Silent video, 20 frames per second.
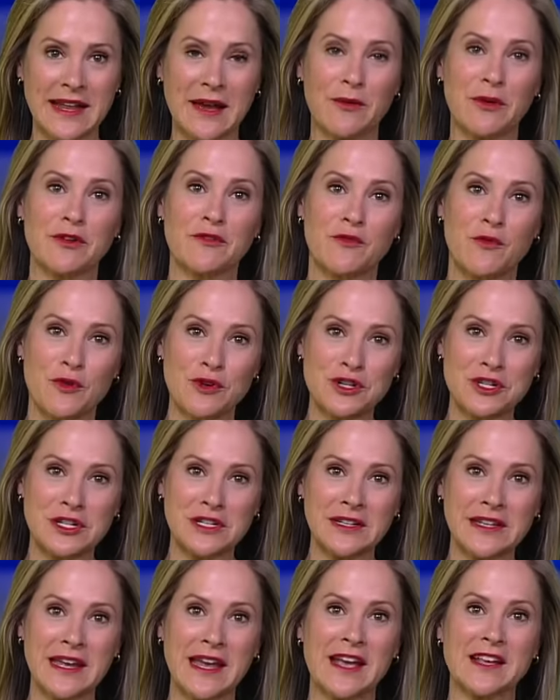Now,
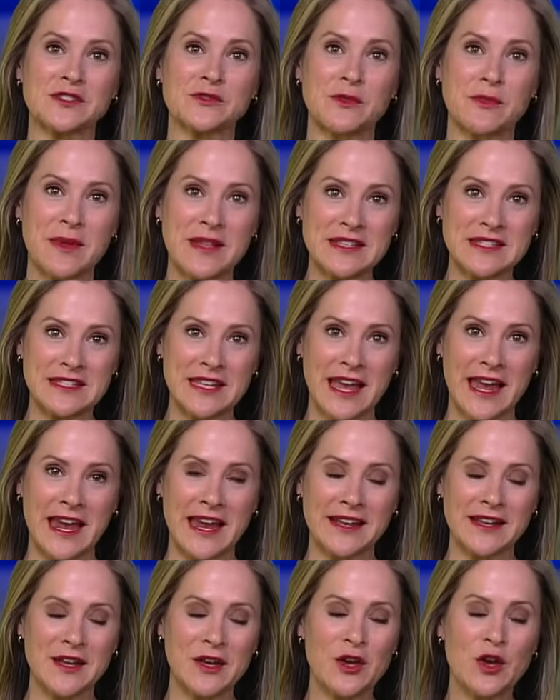unfortunately, as we've been
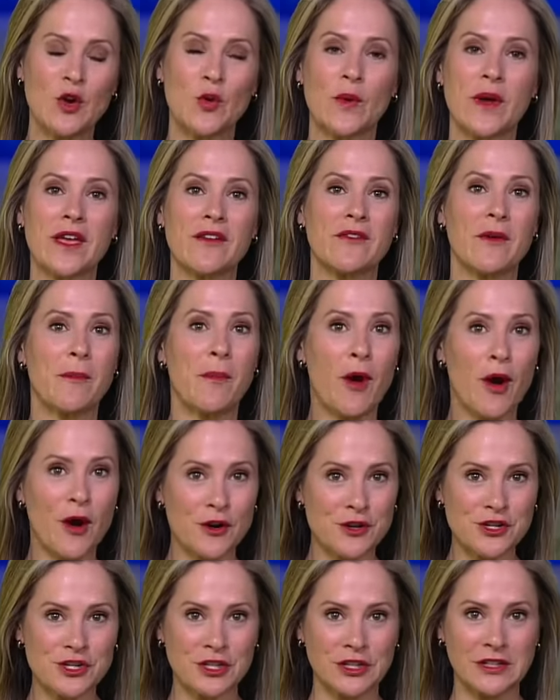saying, we have a
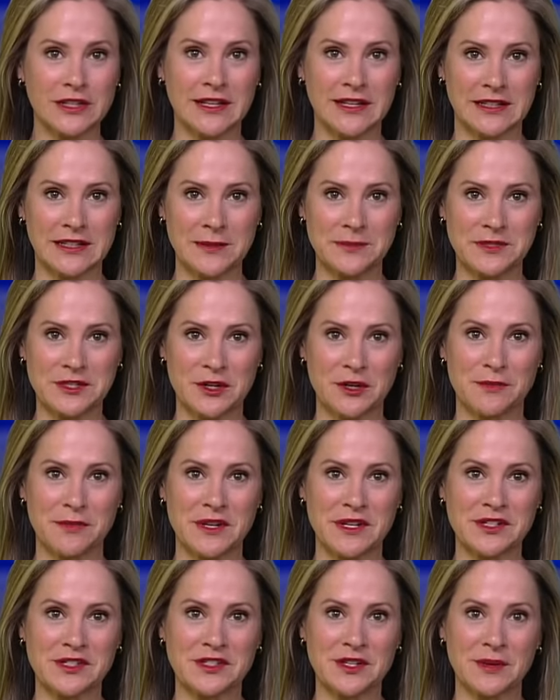partial eclipse here in
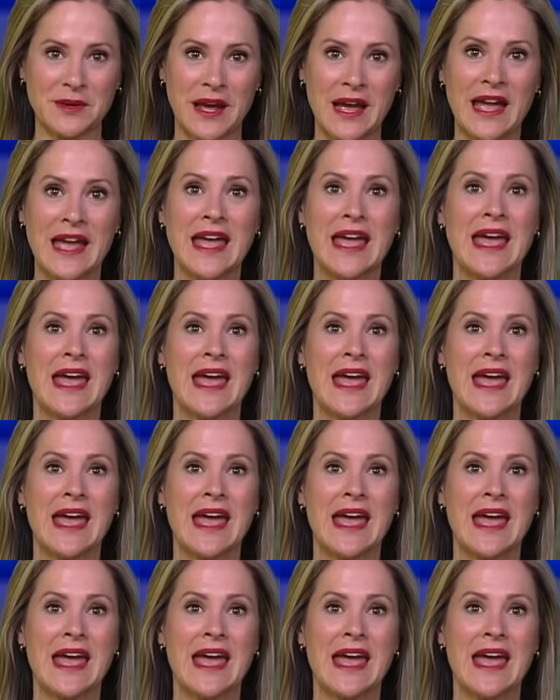Minnesota,